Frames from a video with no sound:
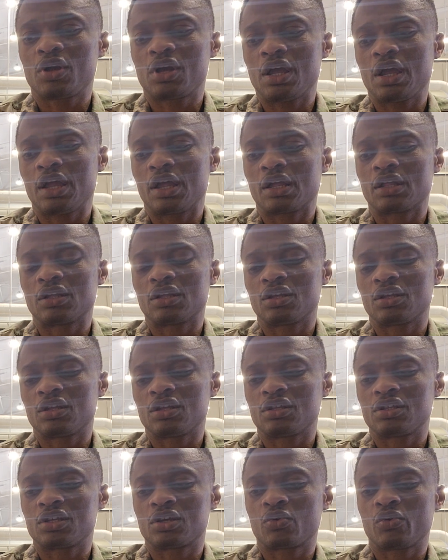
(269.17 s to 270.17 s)

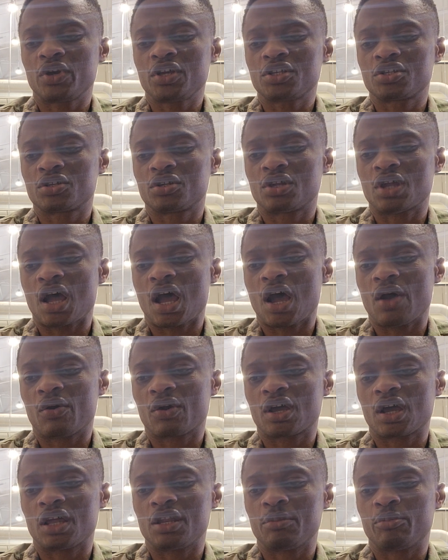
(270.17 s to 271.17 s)
in the question, how
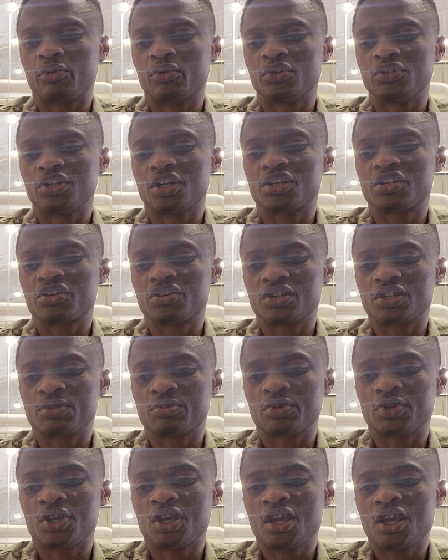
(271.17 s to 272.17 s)
can a project
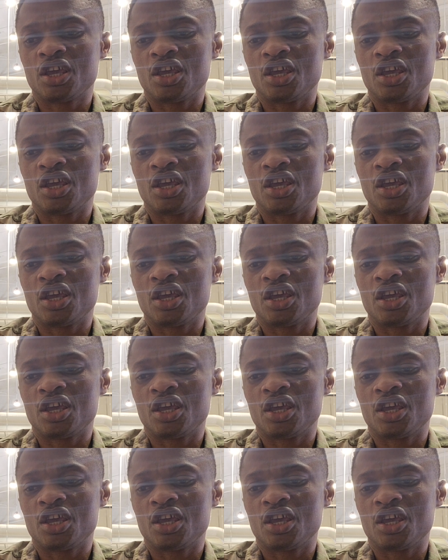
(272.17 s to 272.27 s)
risk be